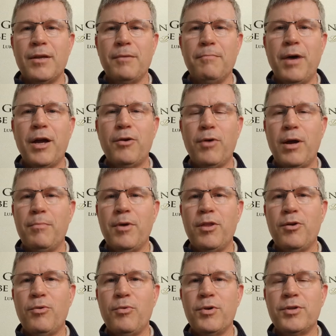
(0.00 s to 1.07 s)
My
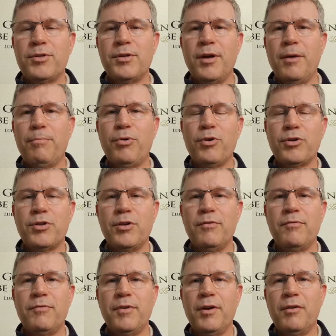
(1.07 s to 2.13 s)
grandmother was a person
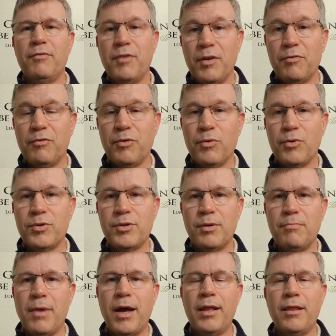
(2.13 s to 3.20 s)
of influence
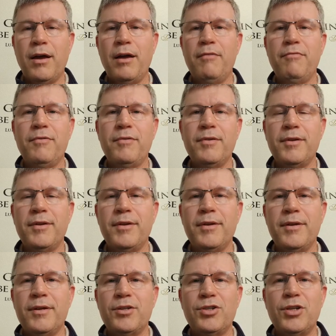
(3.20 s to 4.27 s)
in my life.
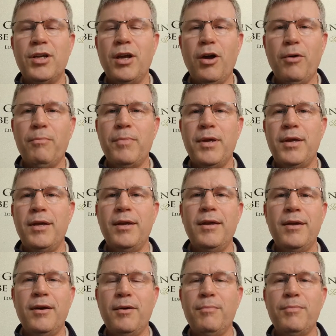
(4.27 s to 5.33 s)
She helped me
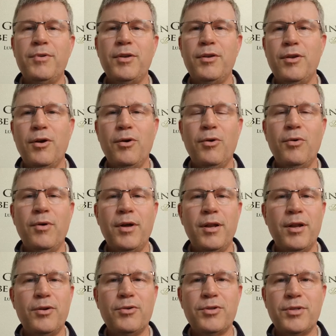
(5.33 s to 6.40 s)
come to know
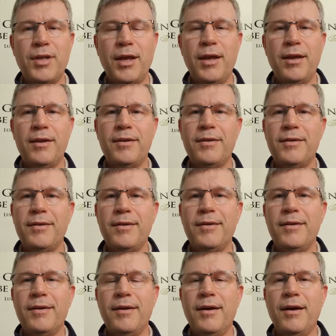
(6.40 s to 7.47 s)
and understand
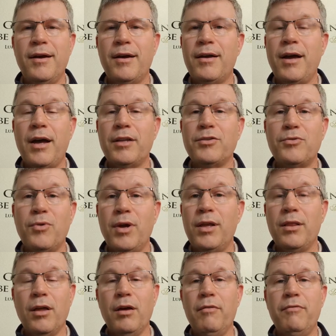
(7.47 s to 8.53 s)
God's
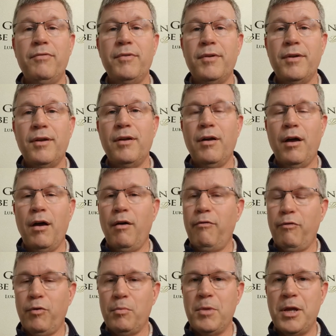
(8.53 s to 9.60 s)
great love
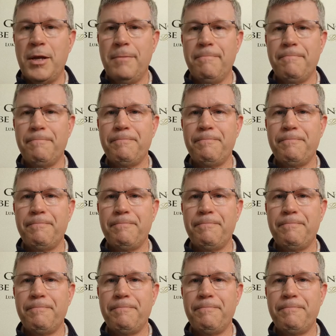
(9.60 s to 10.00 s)
for me.